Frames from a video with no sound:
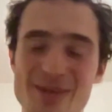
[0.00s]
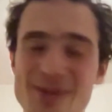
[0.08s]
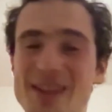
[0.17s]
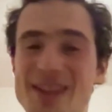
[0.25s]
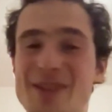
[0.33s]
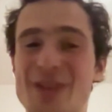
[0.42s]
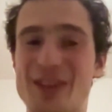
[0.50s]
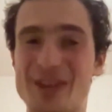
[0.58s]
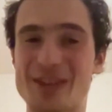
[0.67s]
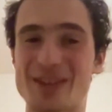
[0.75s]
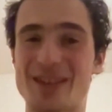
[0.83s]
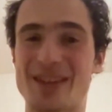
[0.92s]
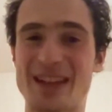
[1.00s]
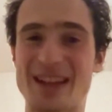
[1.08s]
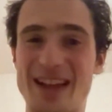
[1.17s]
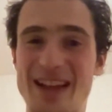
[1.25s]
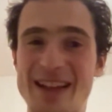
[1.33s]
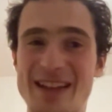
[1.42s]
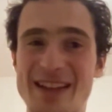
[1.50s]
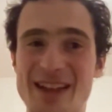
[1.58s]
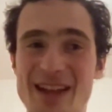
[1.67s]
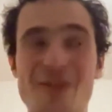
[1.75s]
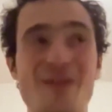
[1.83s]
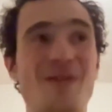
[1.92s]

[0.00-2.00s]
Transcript: it's really difficult. And